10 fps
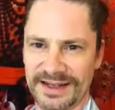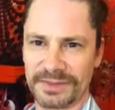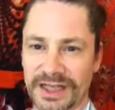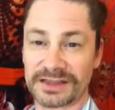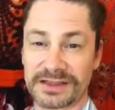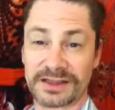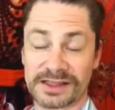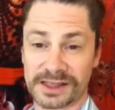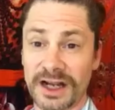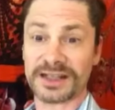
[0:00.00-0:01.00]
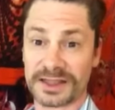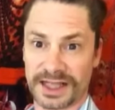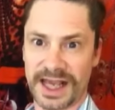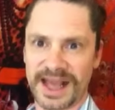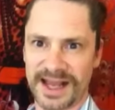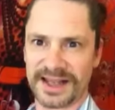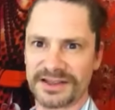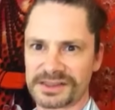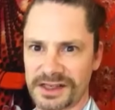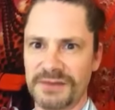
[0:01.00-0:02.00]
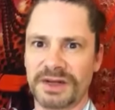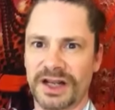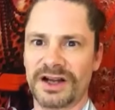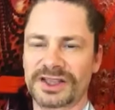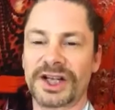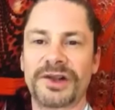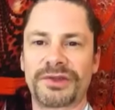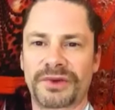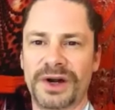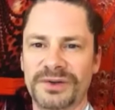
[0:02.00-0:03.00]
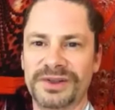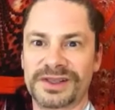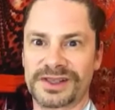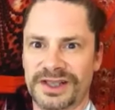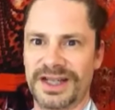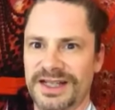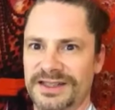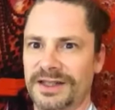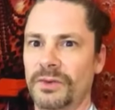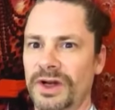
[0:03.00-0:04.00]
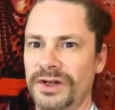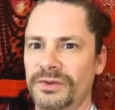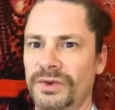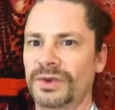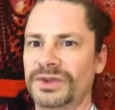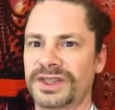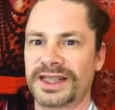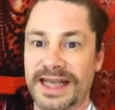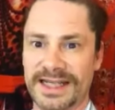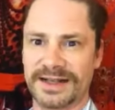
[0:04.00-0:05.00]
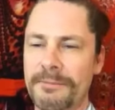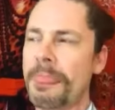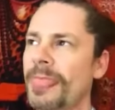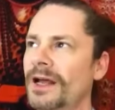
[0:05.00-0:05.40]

Because the sun is the king, and the sun belongs on the throne. The sun is the one who rules the kingdom.